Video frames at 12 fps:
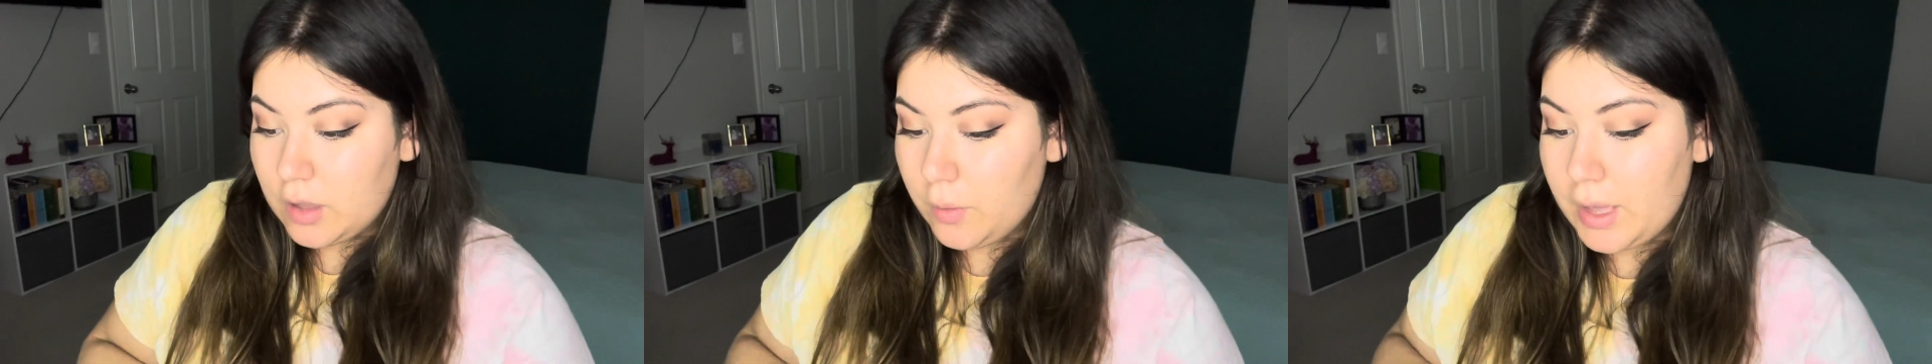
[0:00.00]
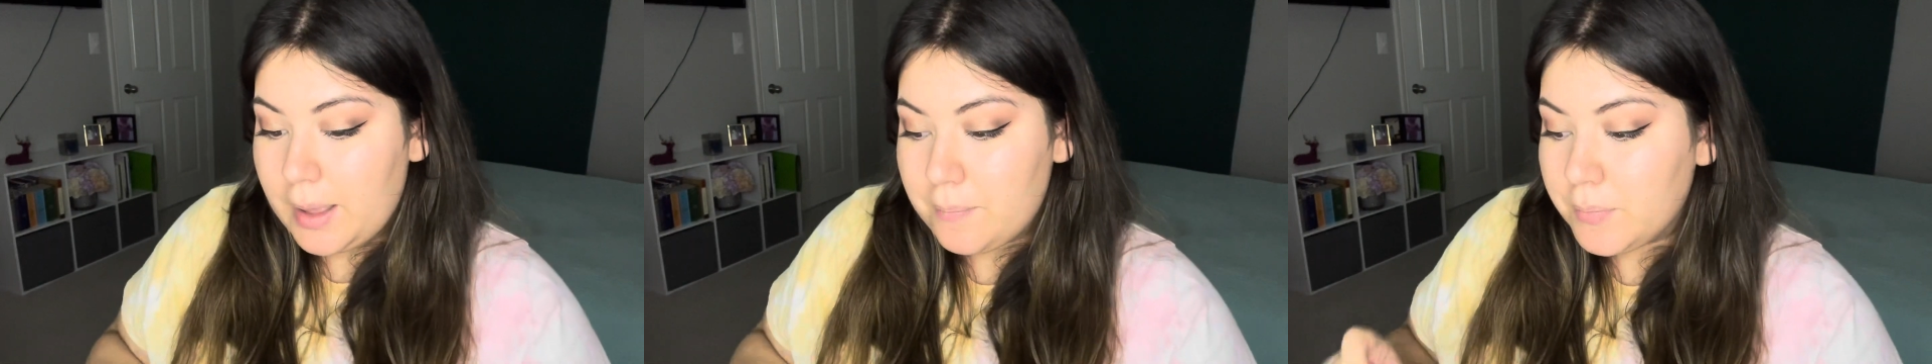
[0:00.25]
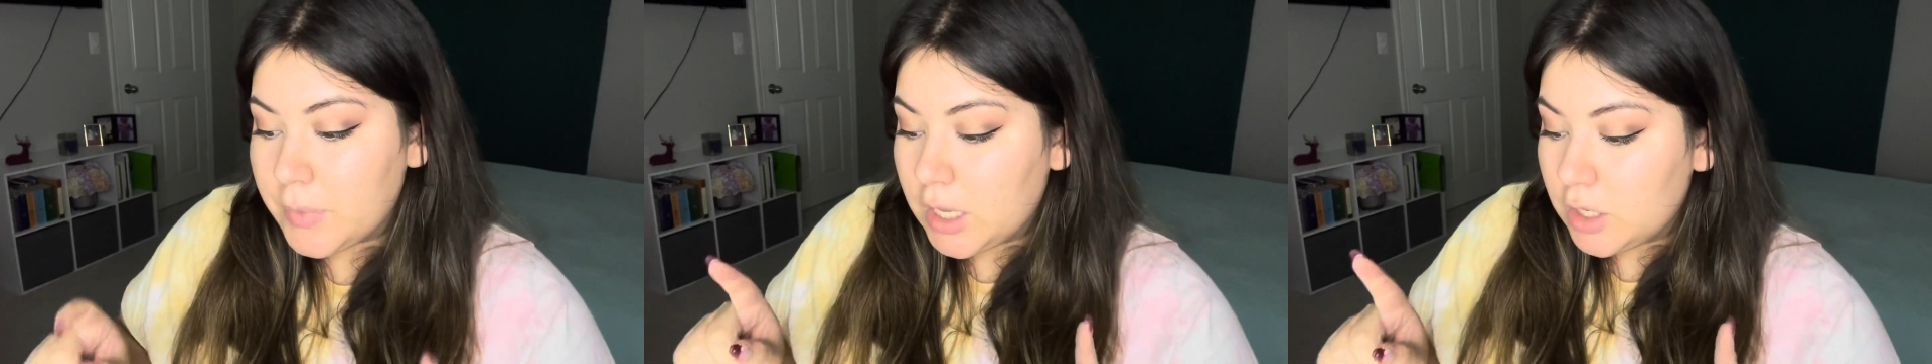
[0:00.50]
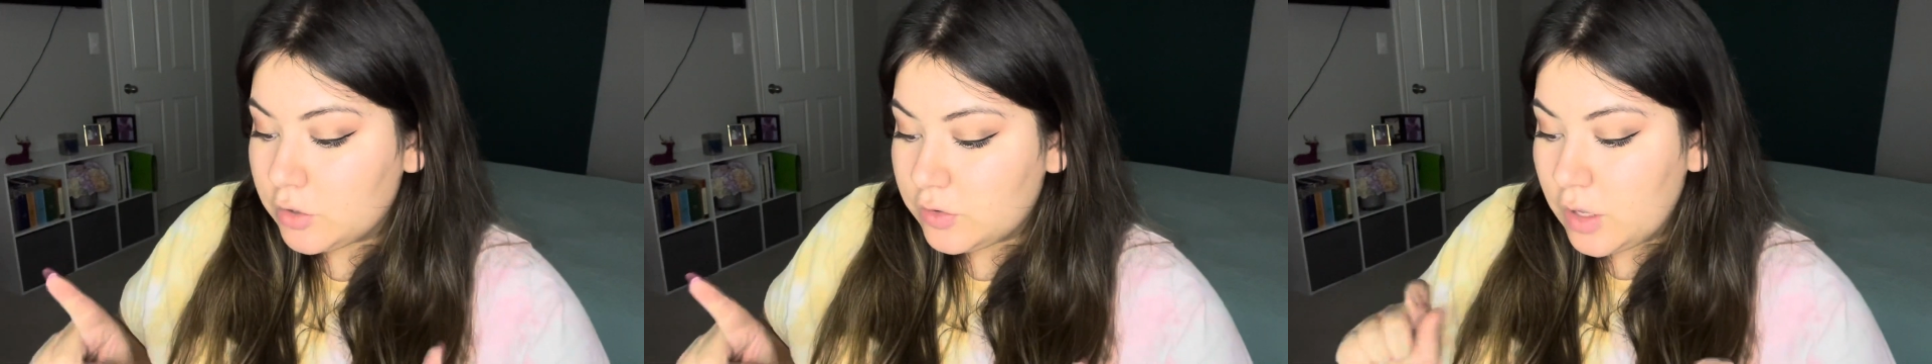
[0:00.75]
Okay,
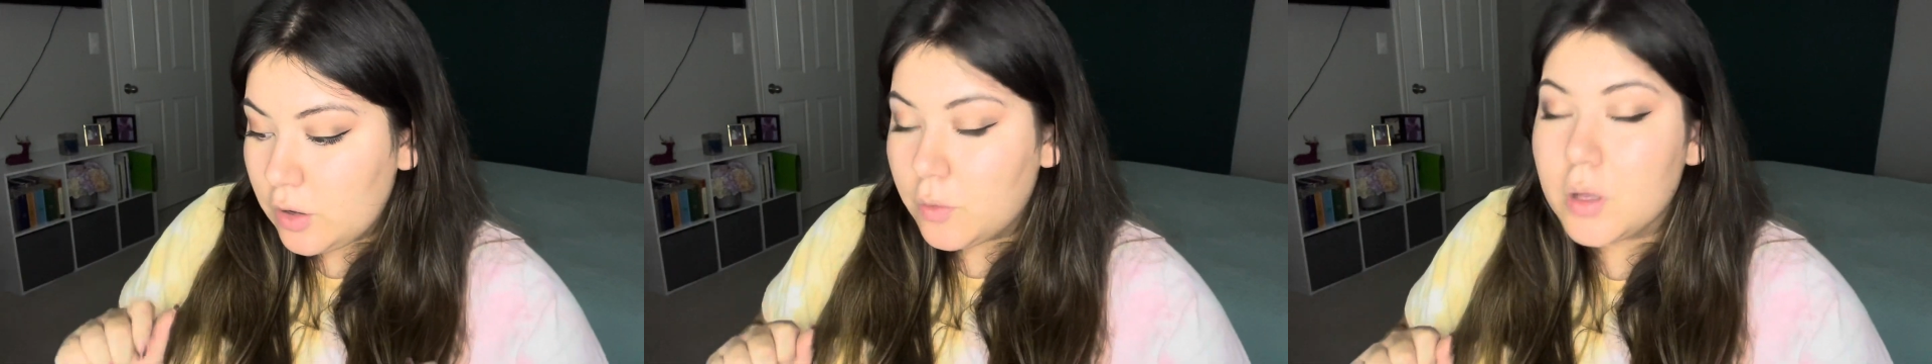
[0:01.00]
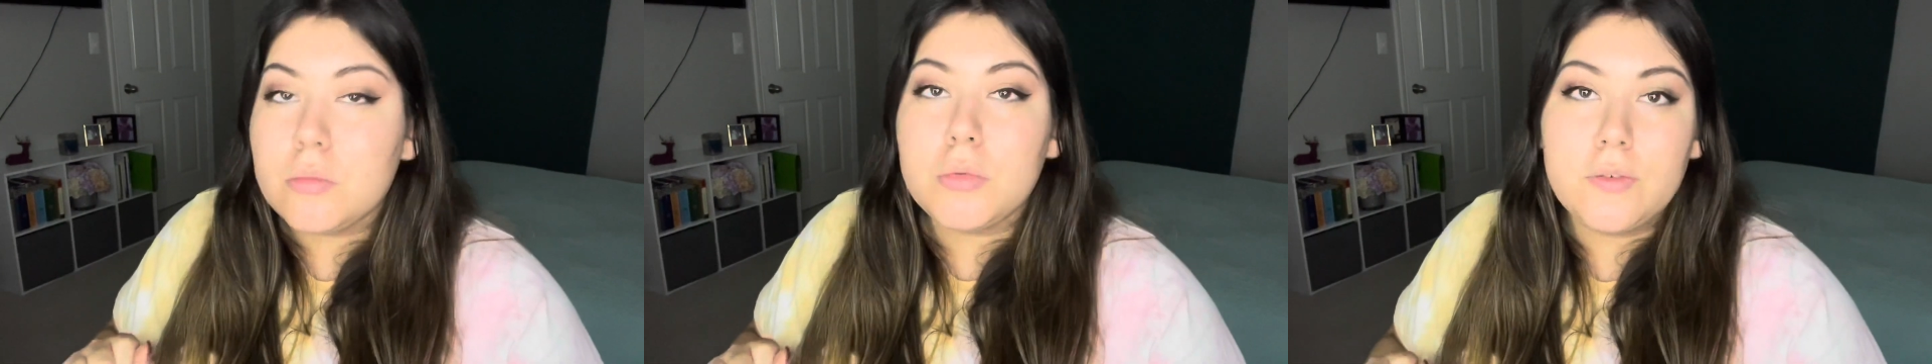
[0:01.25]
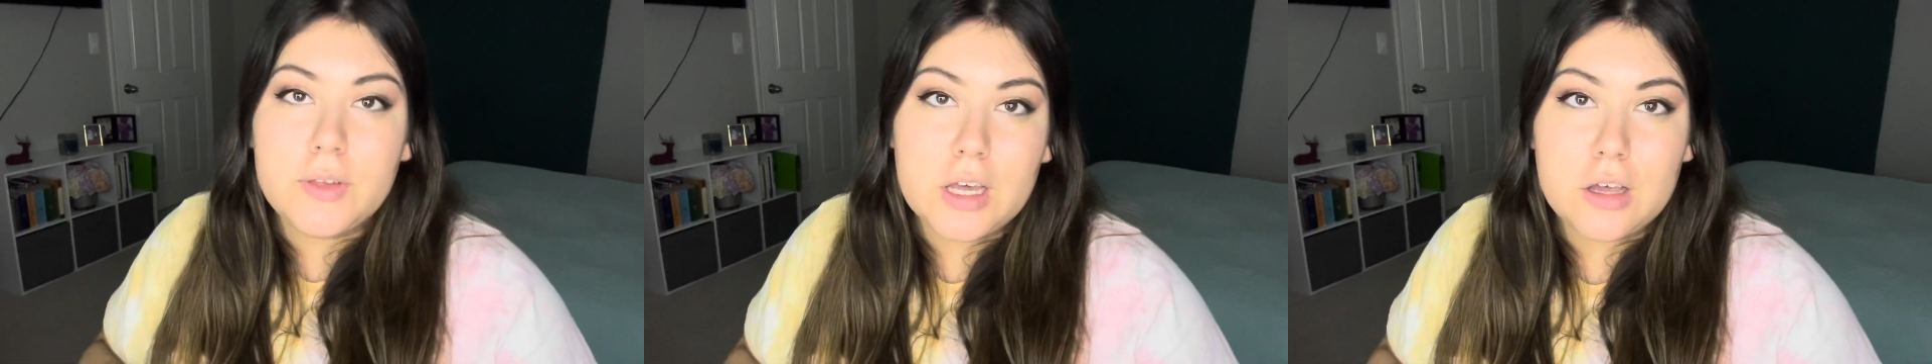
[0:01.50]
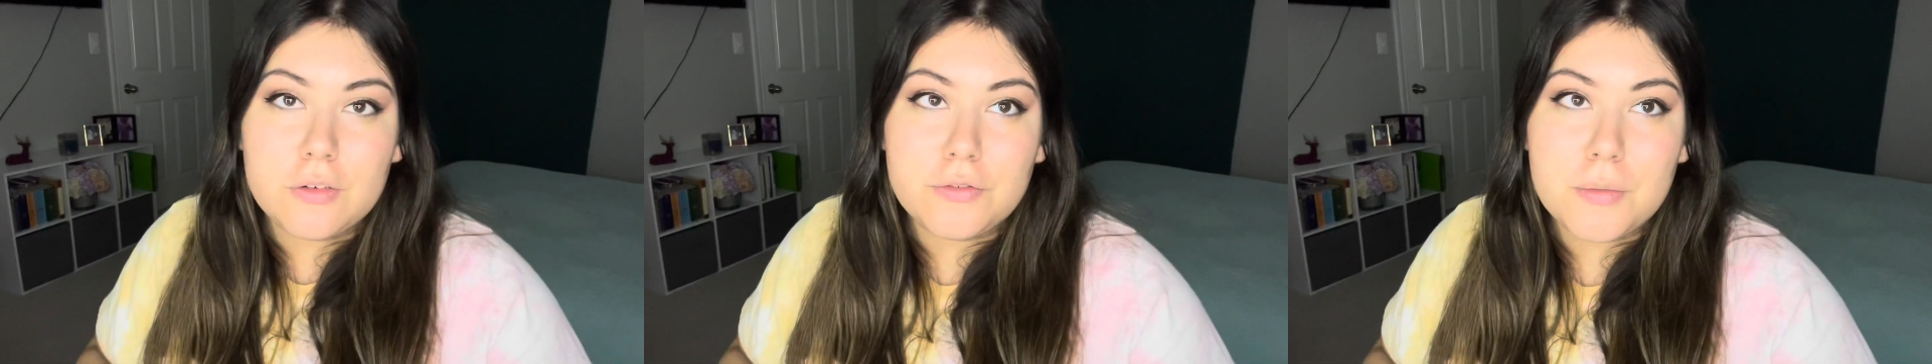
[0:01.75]
so moving
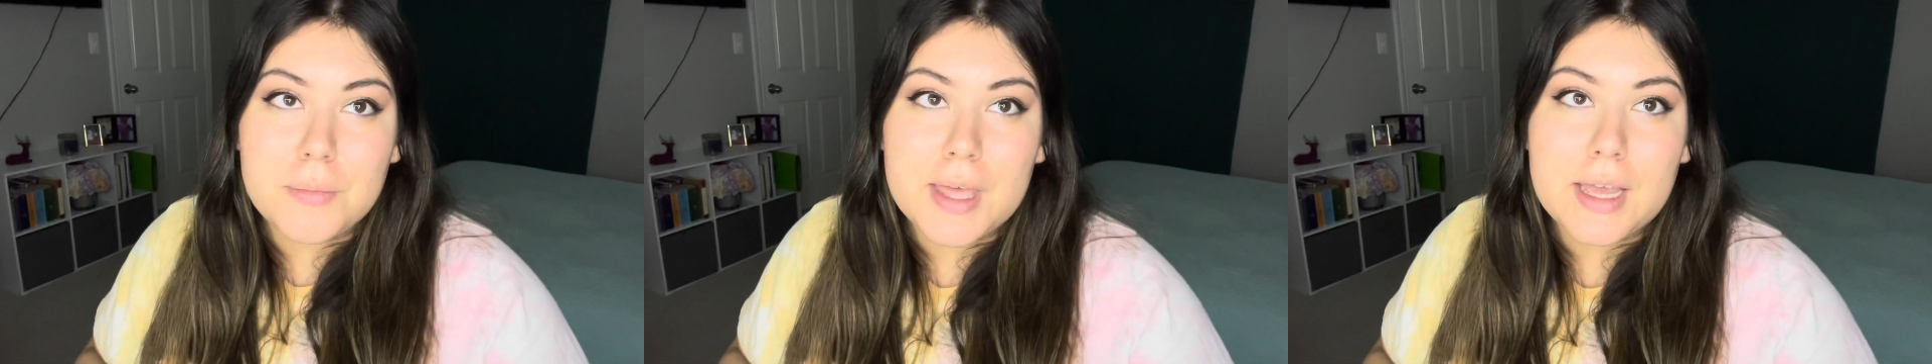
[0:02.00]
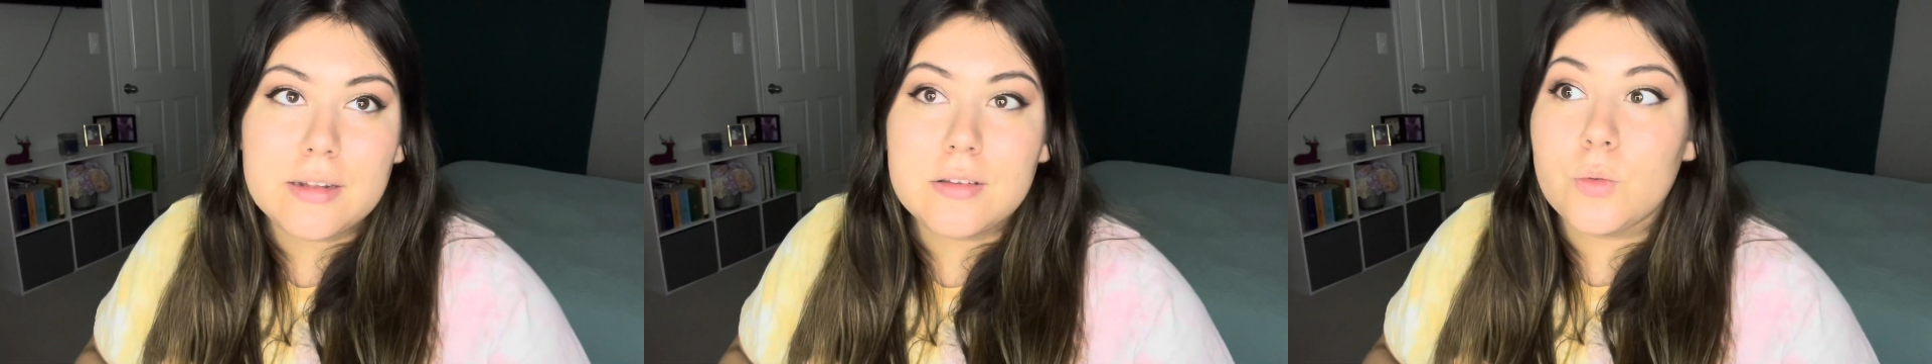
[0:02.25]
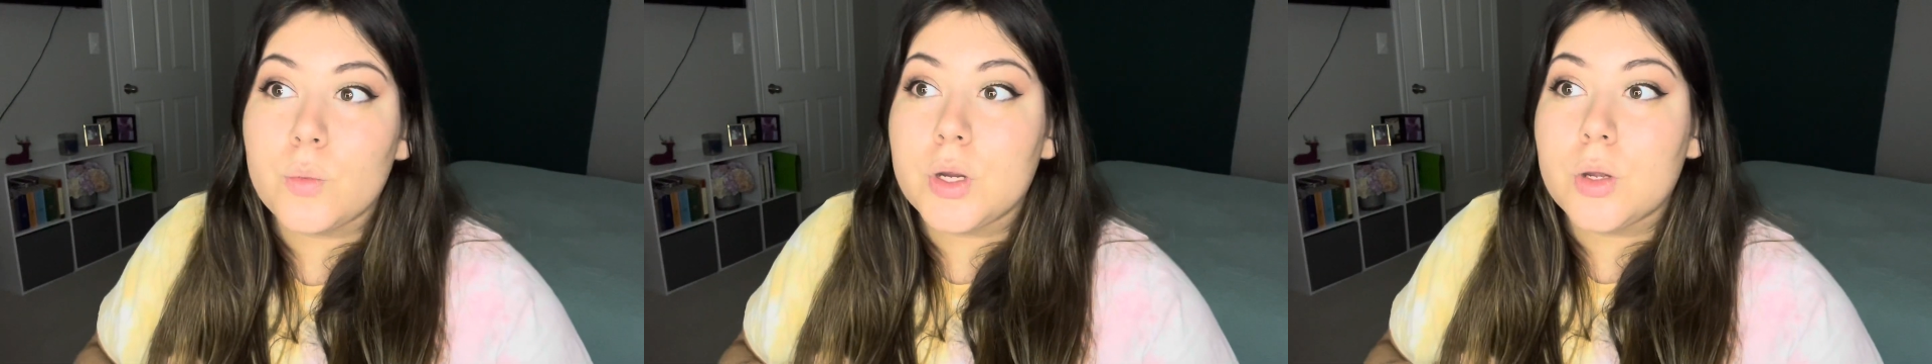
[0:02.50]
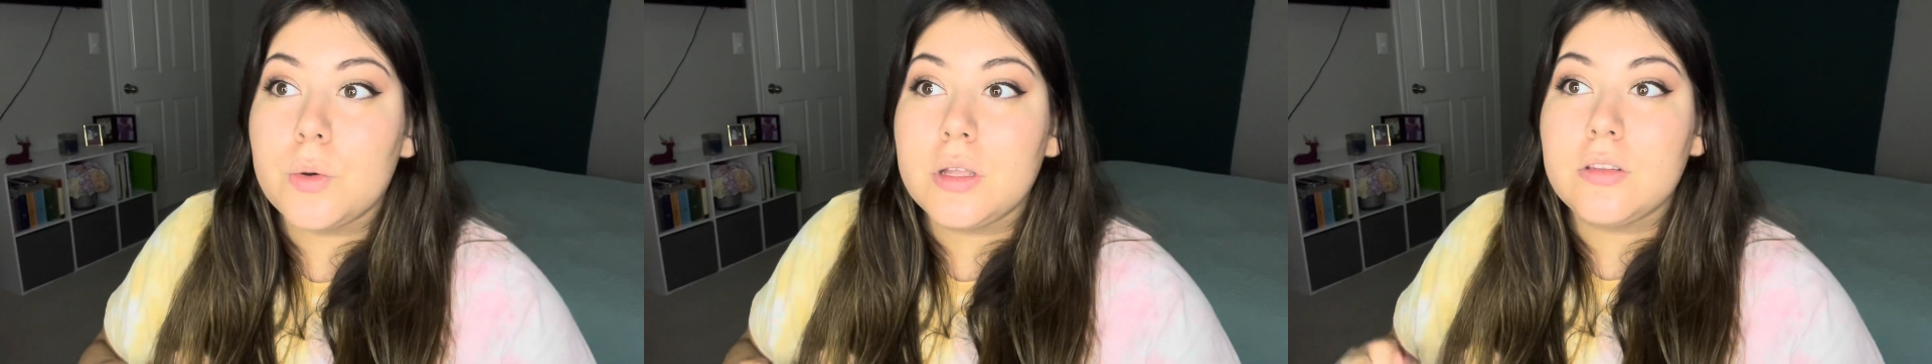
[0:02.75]
on from that, we're
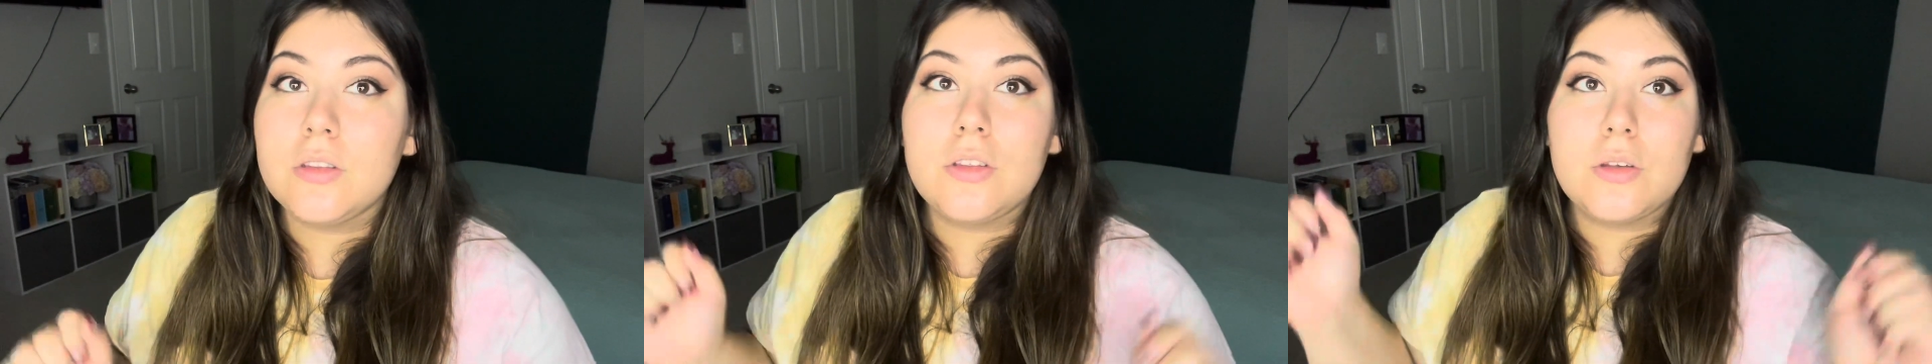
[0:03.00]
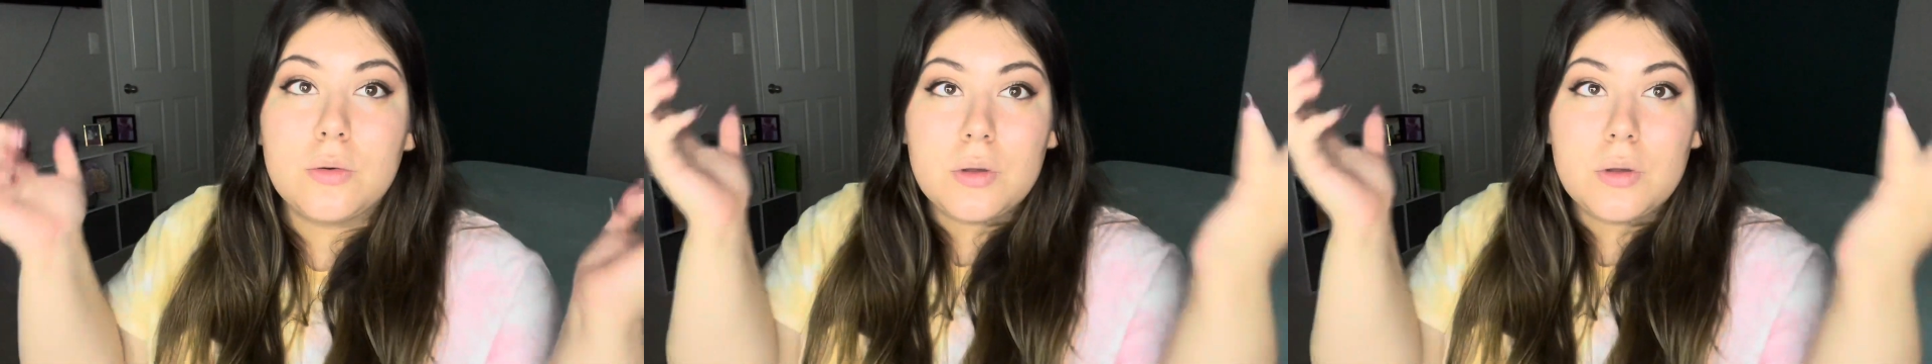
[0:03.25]
going to do